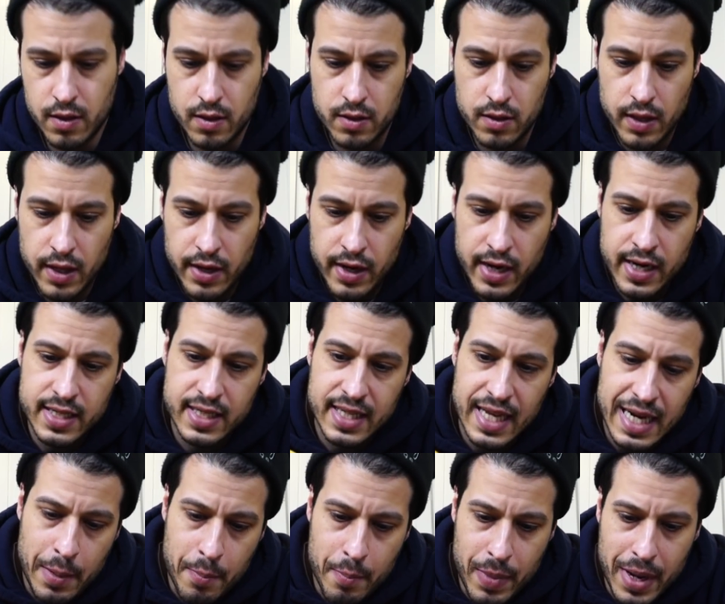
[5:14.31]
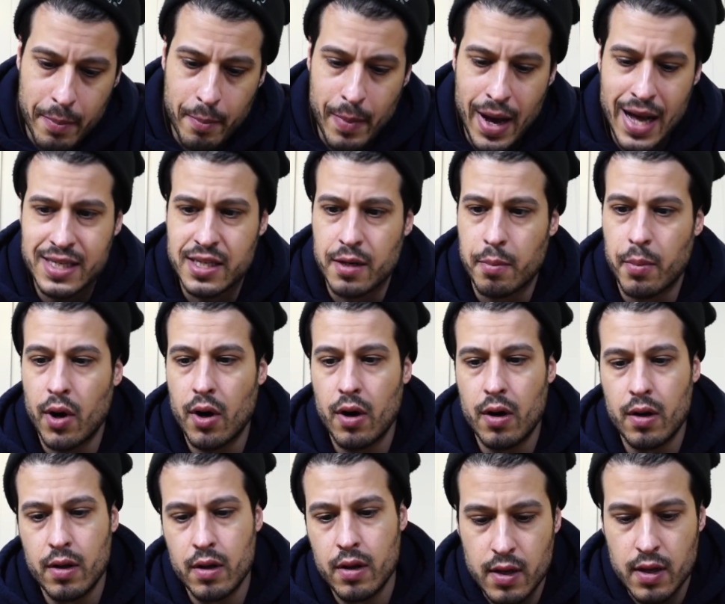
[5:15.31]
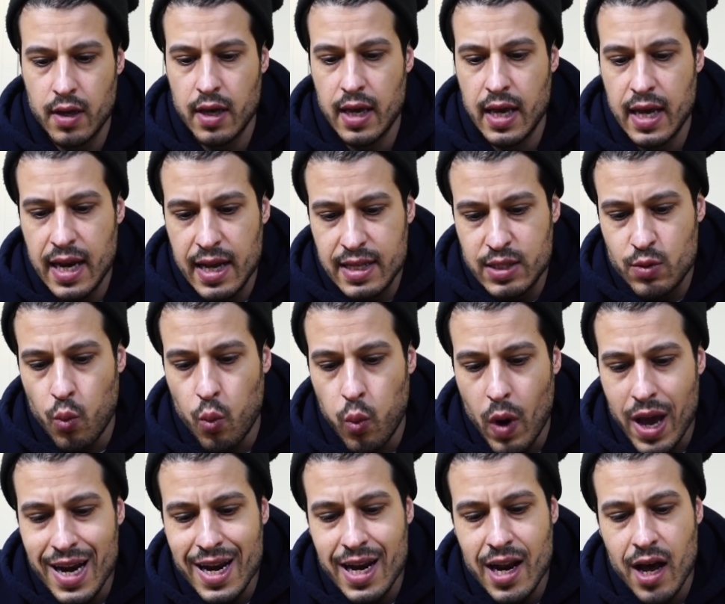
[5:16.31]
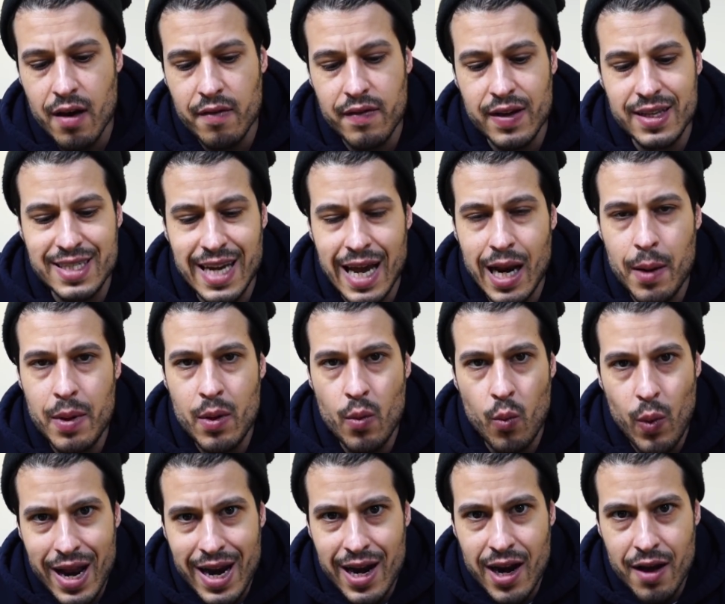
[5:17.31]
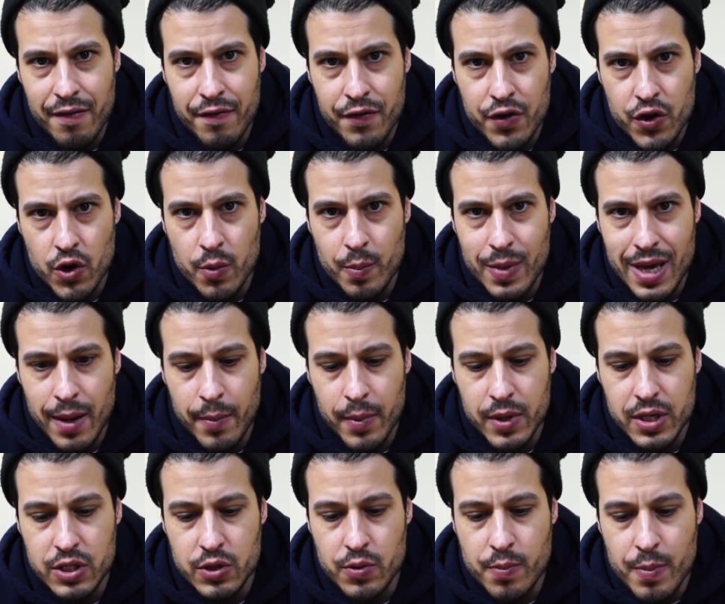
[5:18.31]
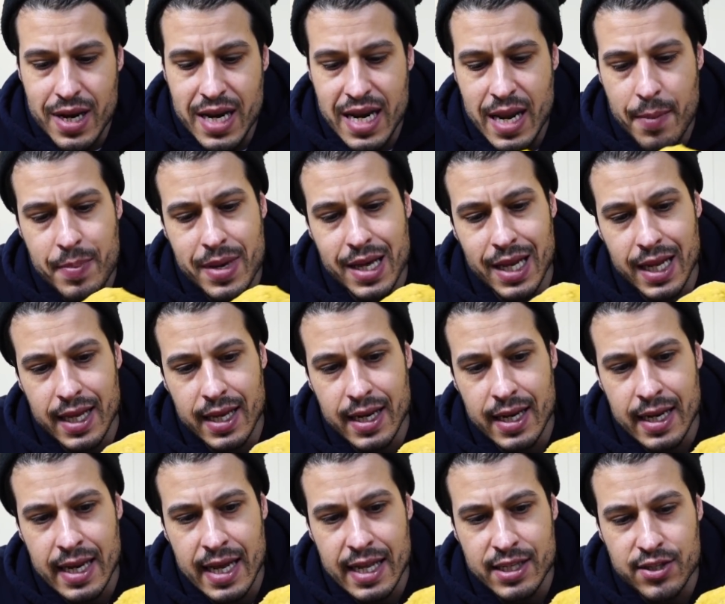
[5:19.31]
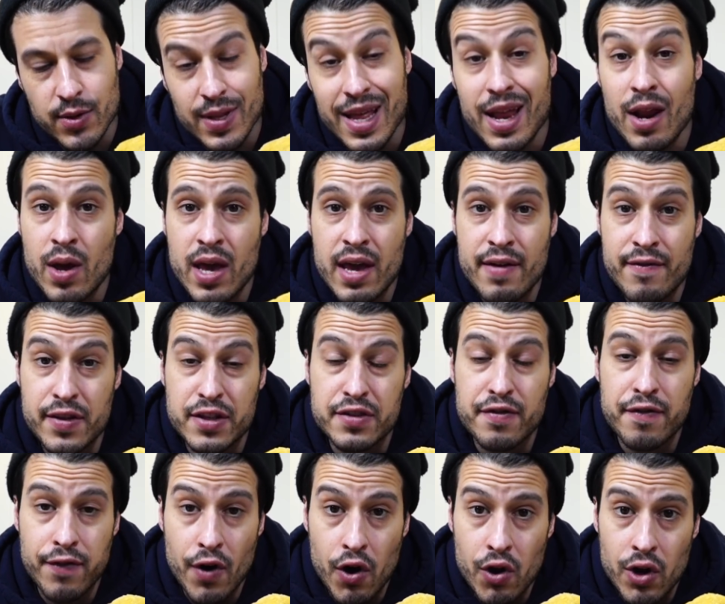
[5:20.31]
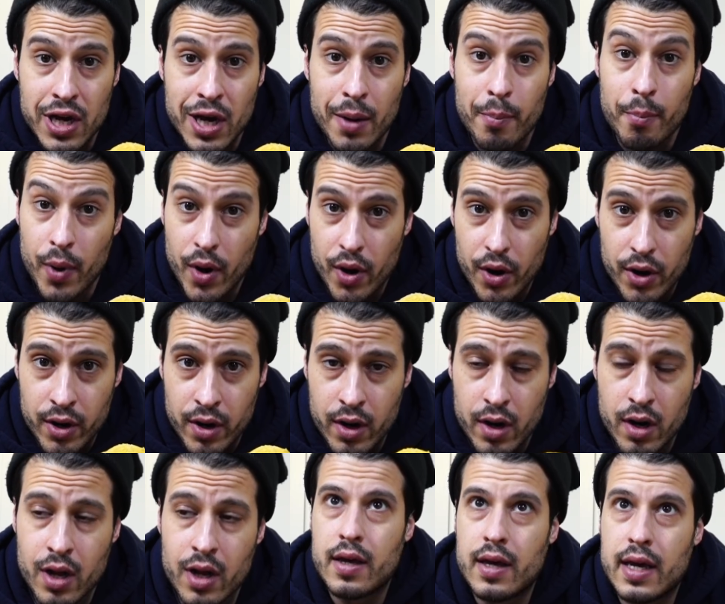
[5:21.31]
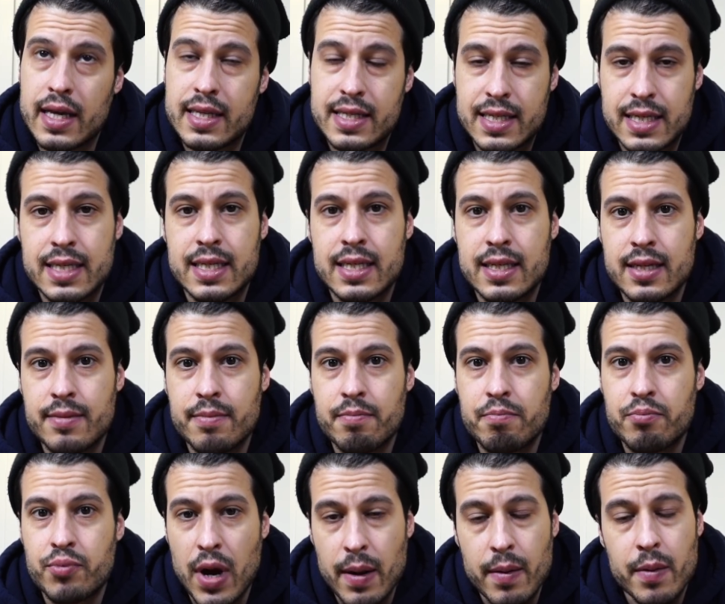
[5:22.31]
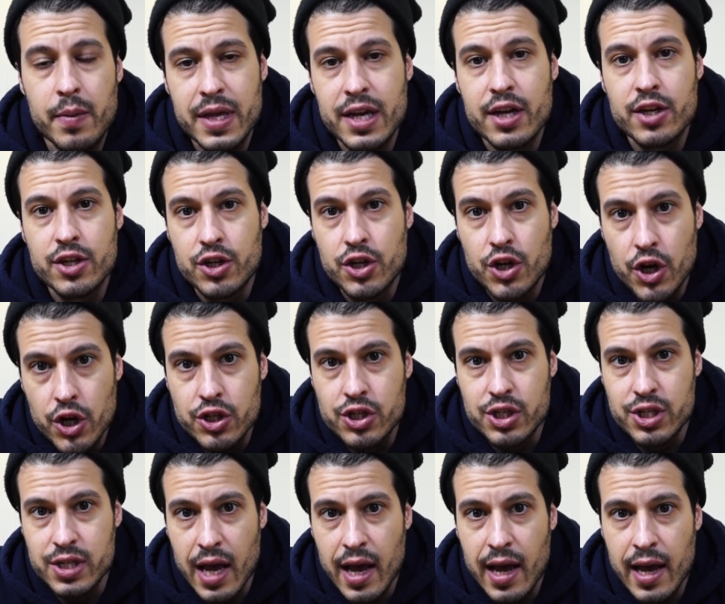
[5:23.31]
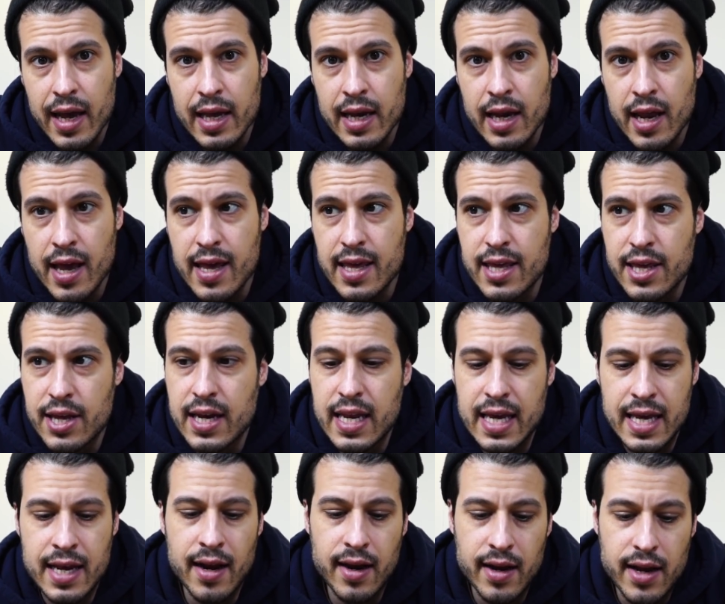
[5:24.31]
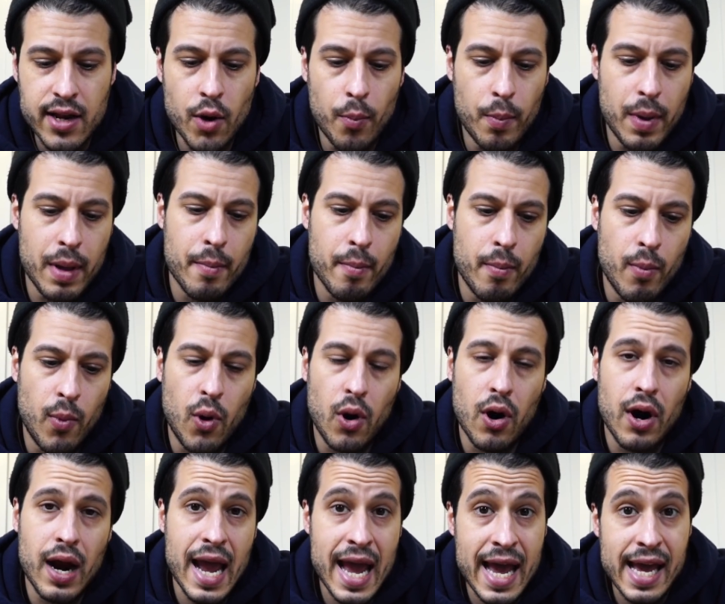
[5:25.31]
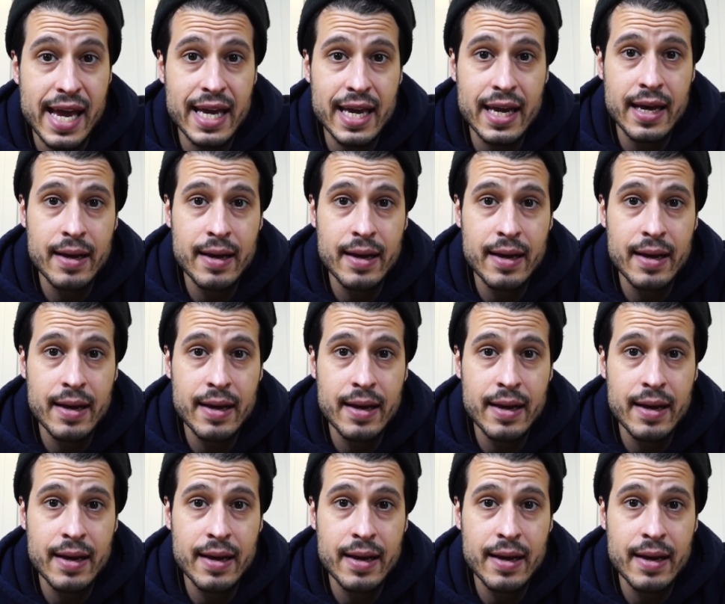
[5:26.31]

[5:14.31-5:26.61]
So there it is, like a big matzo ball. And it's wet enough, it's gotta be wet enough for you to be able to manipulate it. And so that if it's falling apart, it's probably a good sign you need a little bit more egg.